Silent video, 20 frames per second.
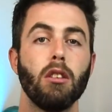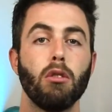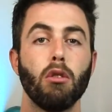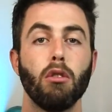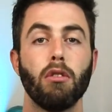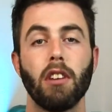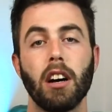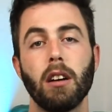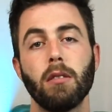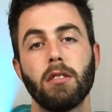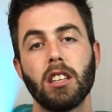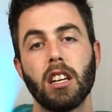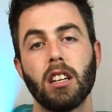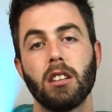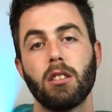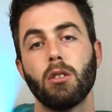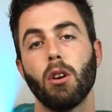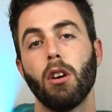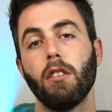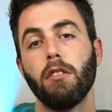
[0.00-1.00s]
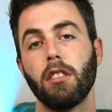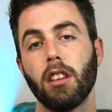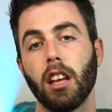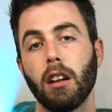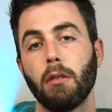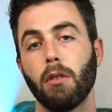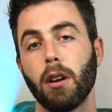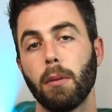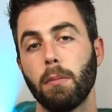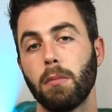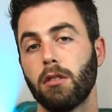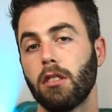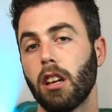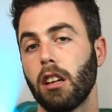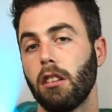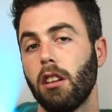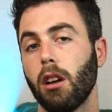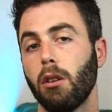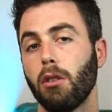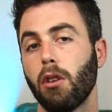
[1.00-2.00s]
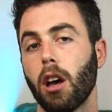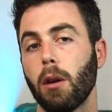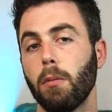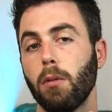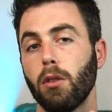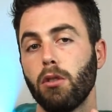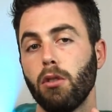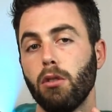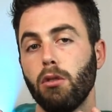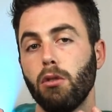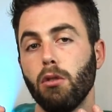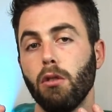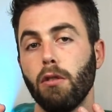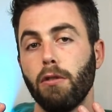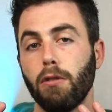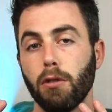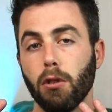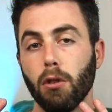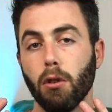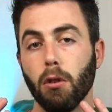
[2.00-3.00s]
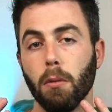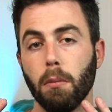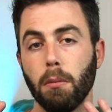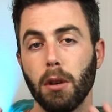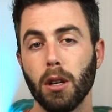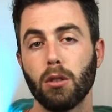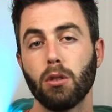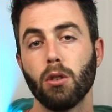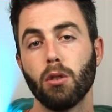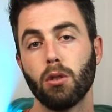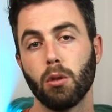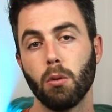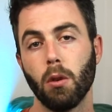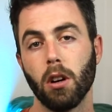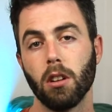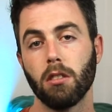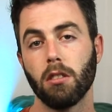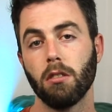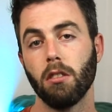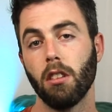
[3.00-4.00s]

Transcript: to 5 sets of 10 reps until you're able to do full pistol squats.